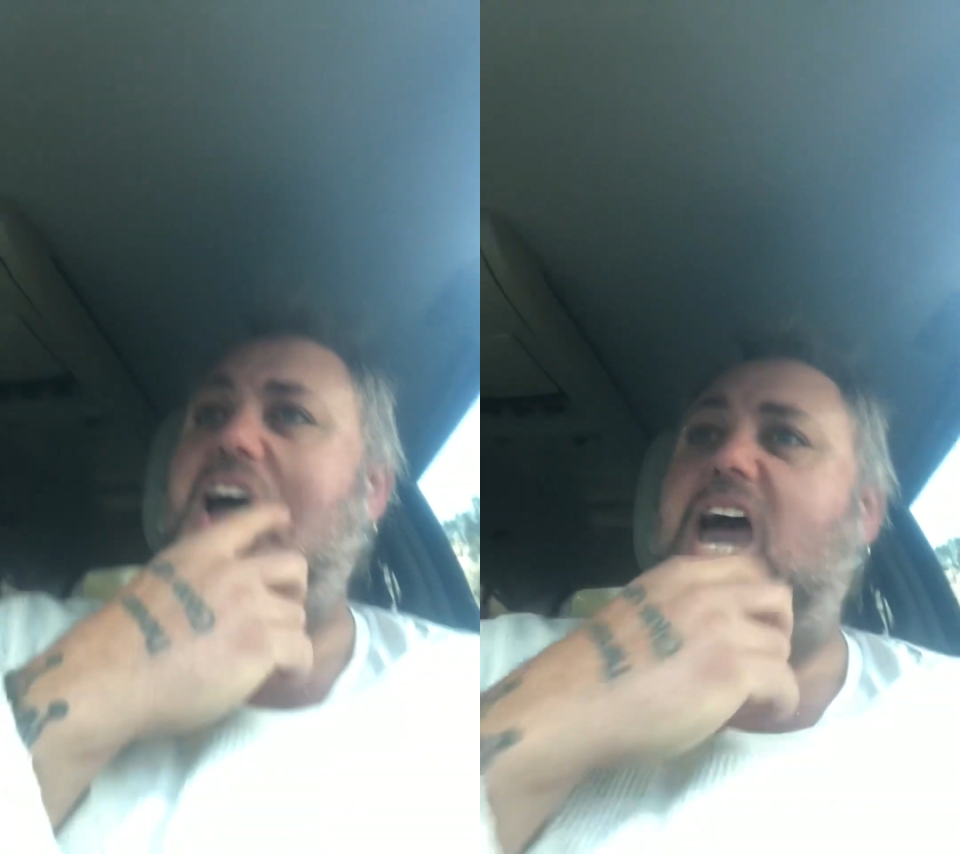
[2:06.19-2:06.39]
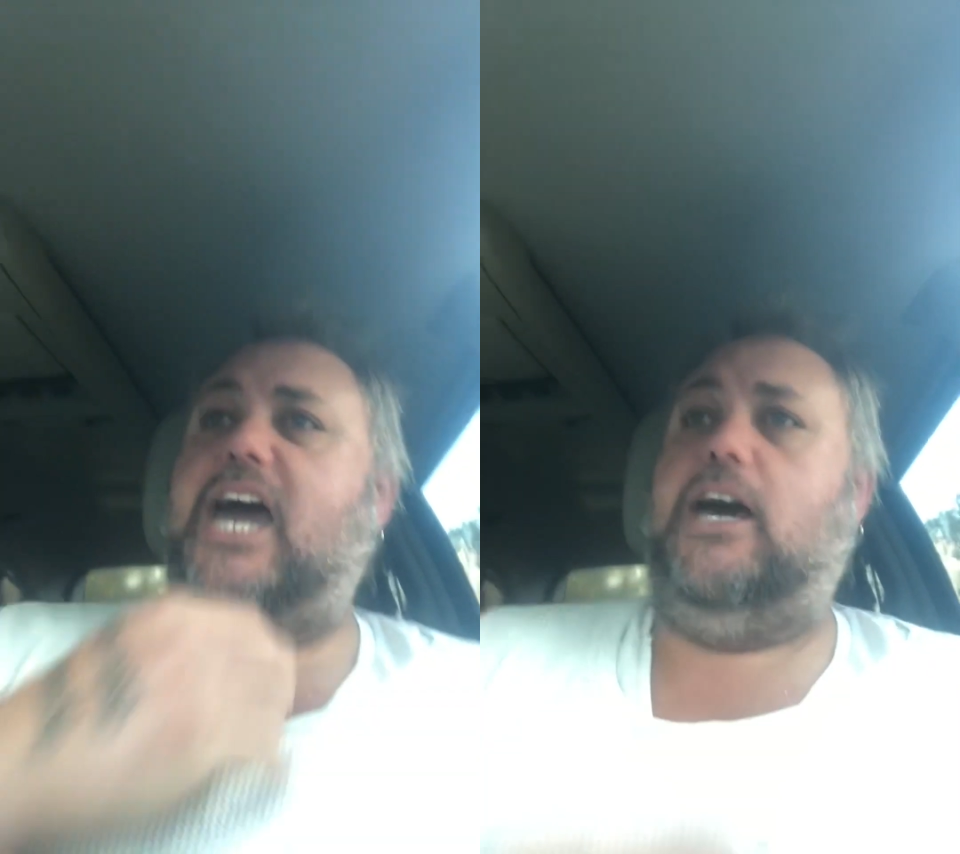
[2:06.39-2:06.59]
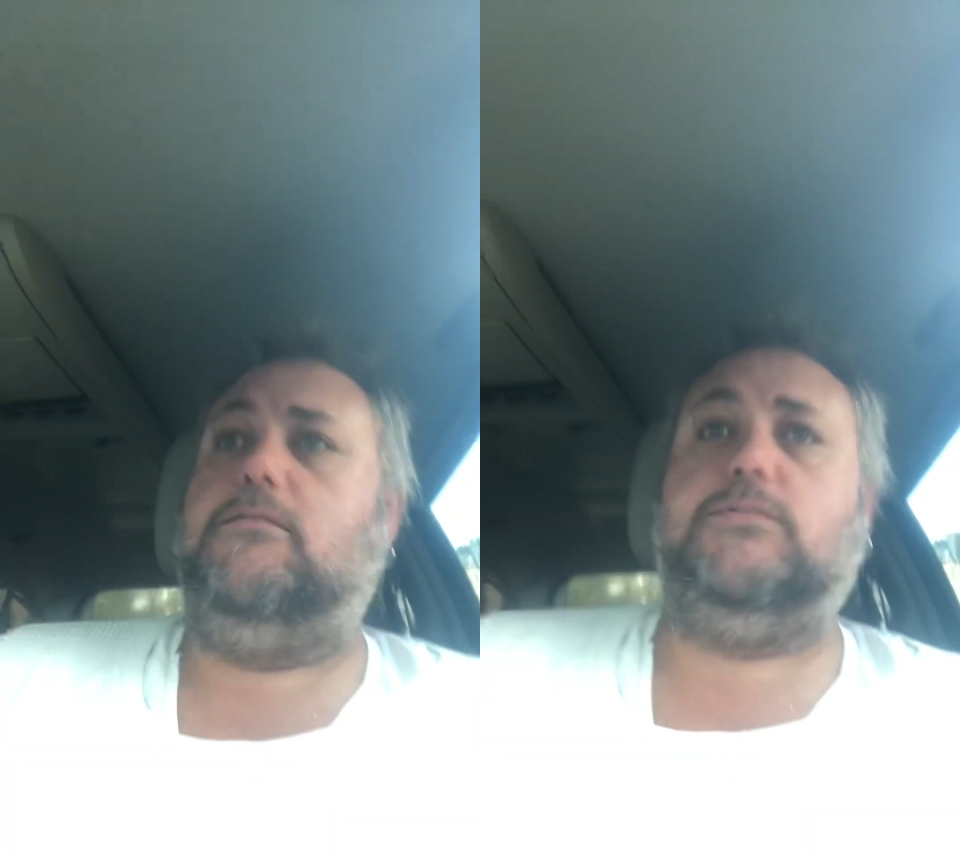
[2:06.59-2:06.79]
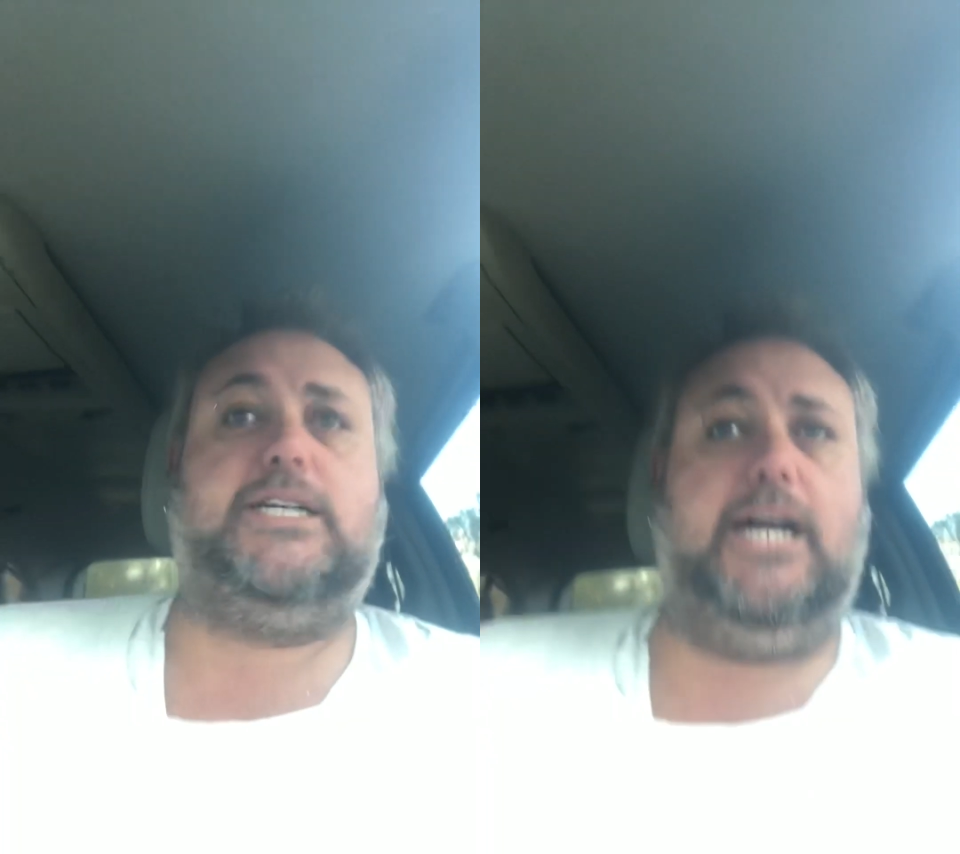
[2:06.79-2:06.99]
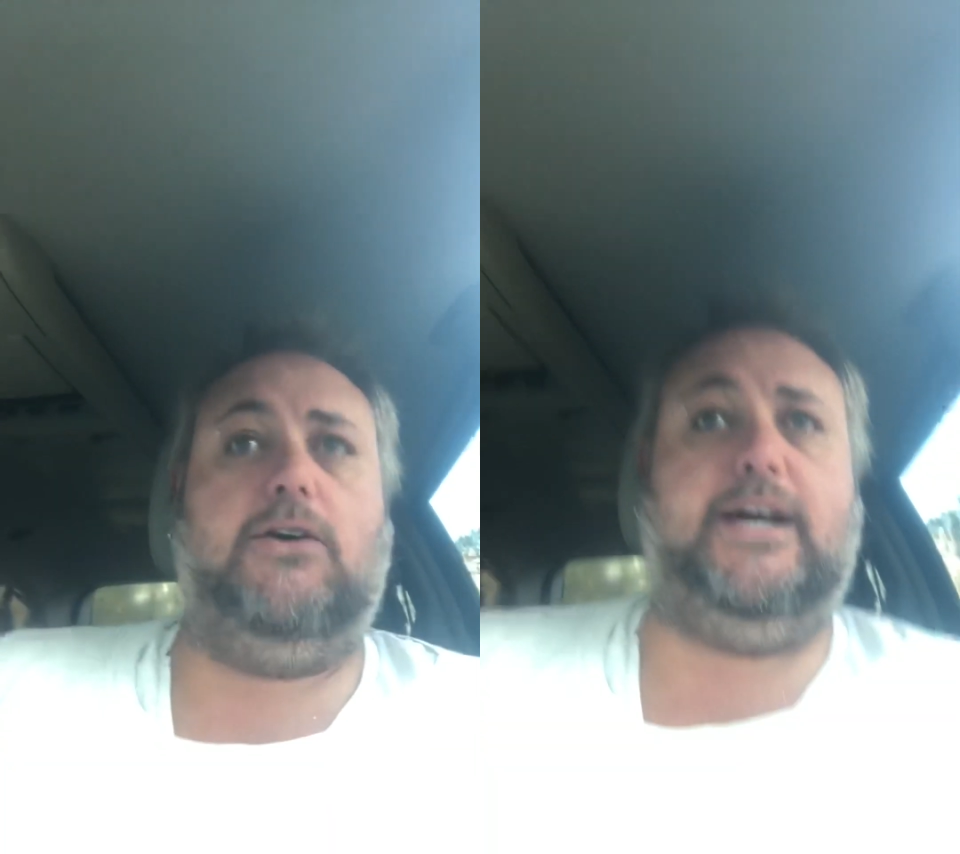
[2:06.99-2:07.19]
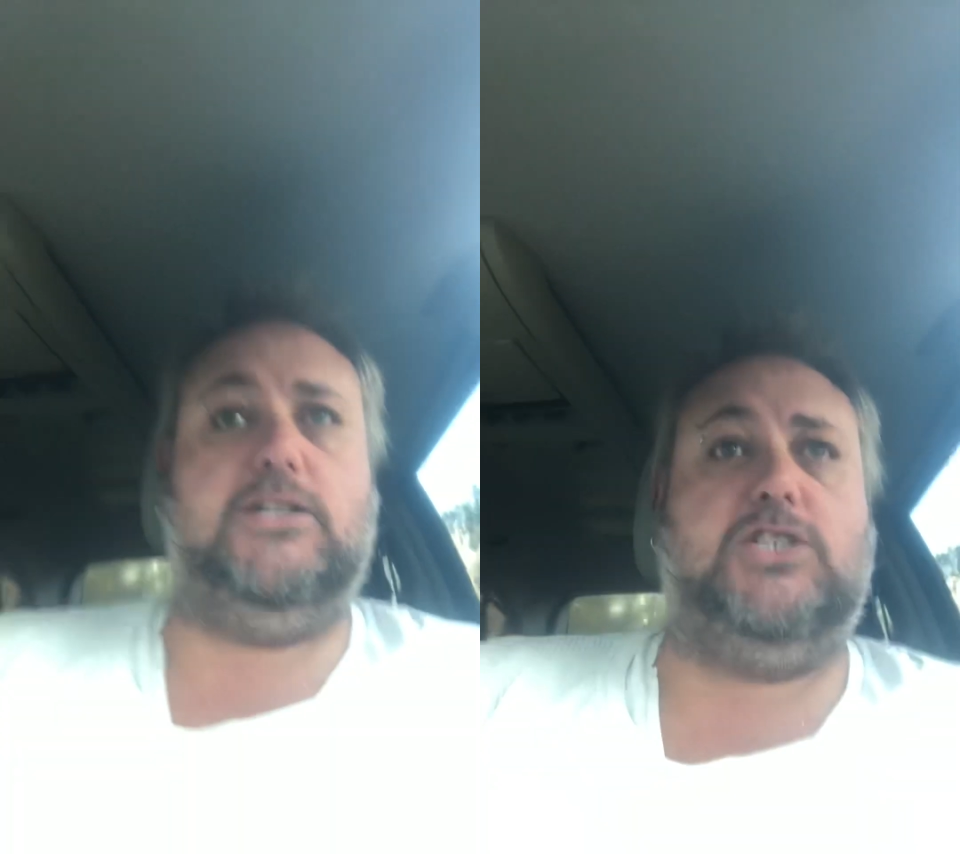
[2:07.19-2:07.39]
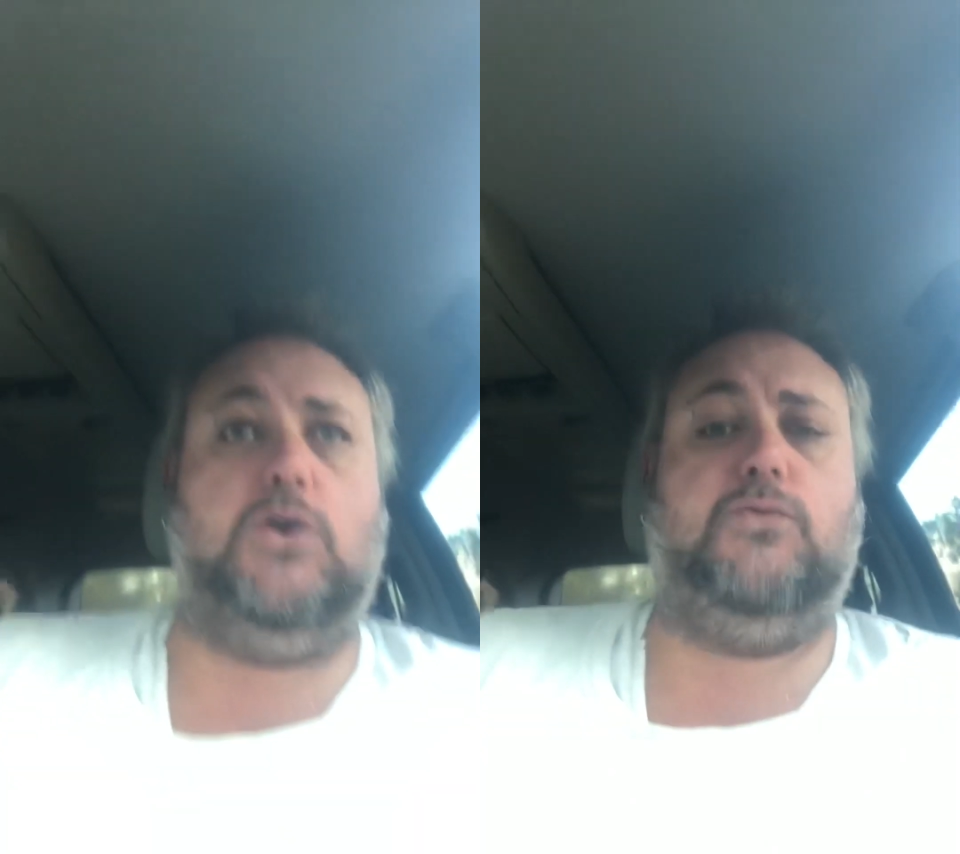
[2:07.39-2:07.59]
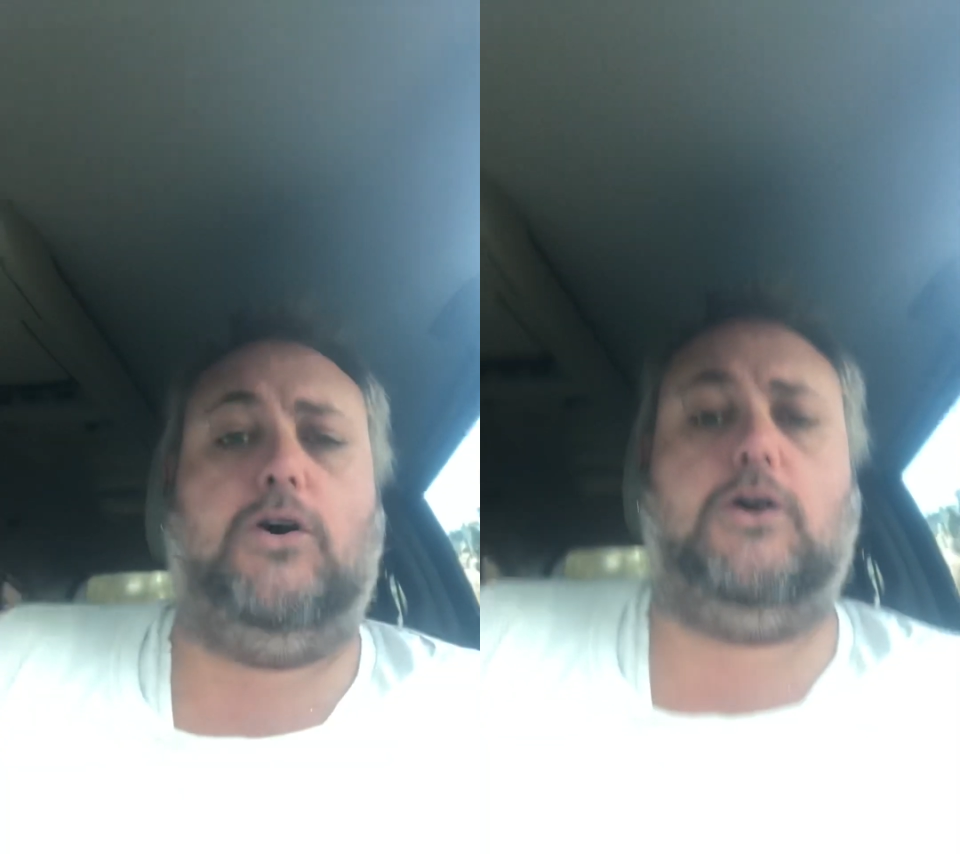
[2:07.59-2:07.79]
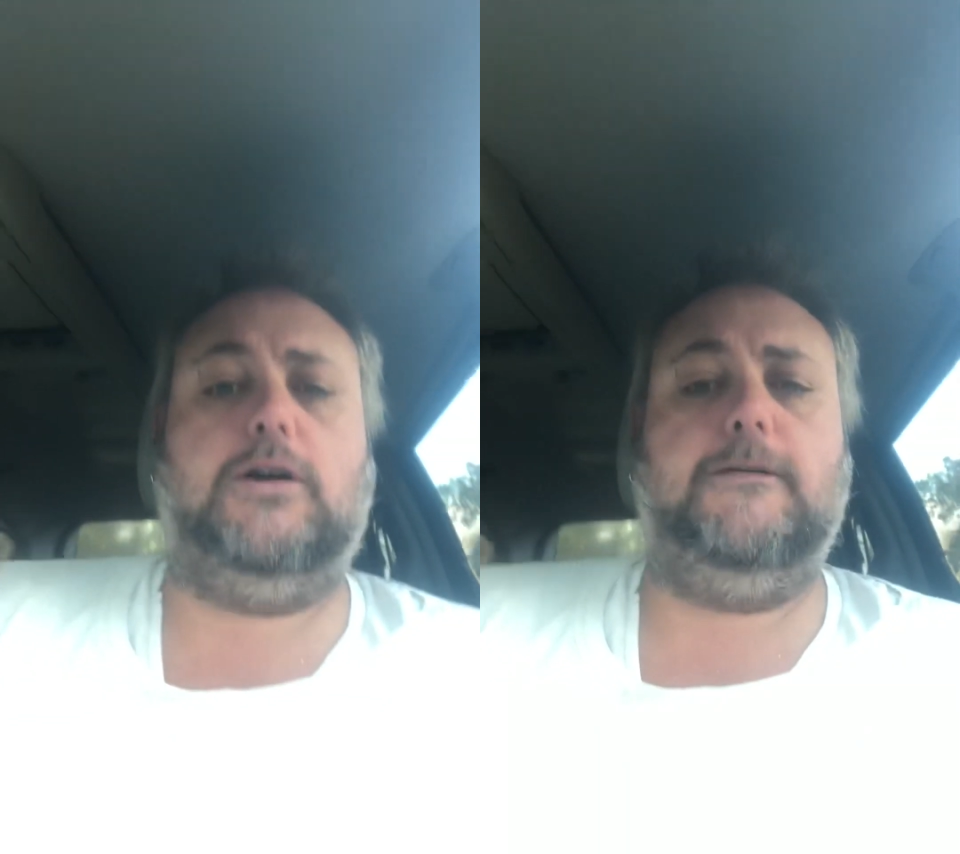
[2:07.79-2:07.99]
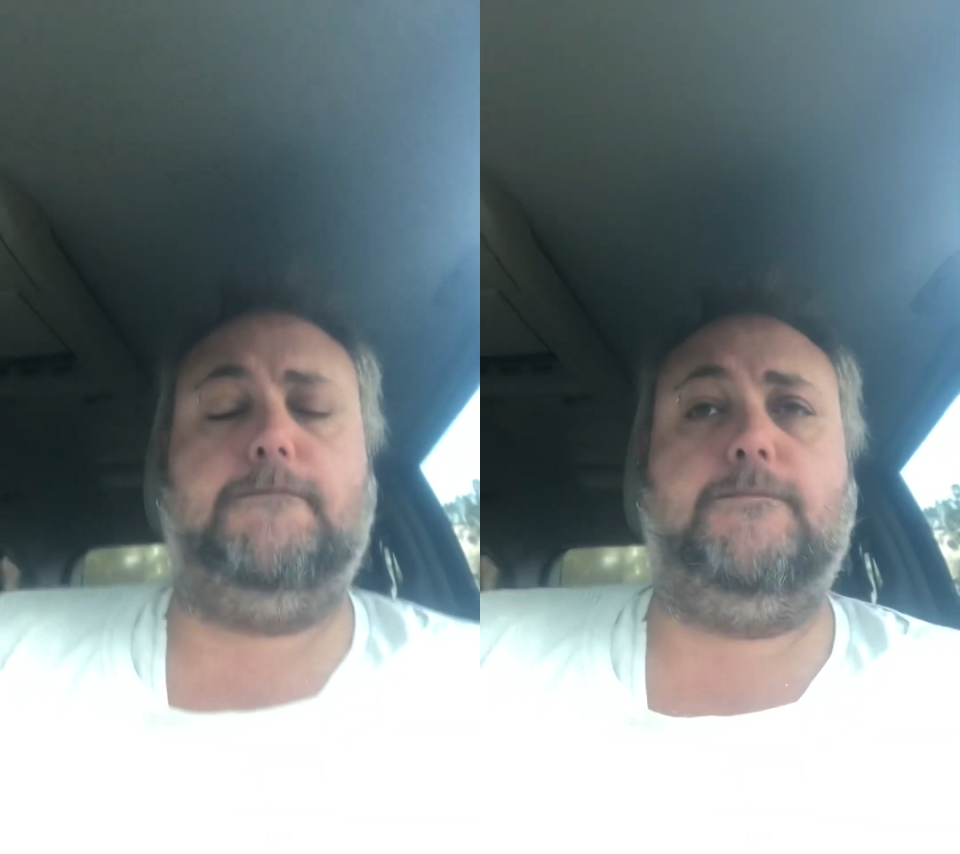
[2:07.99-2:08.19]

and carry it so far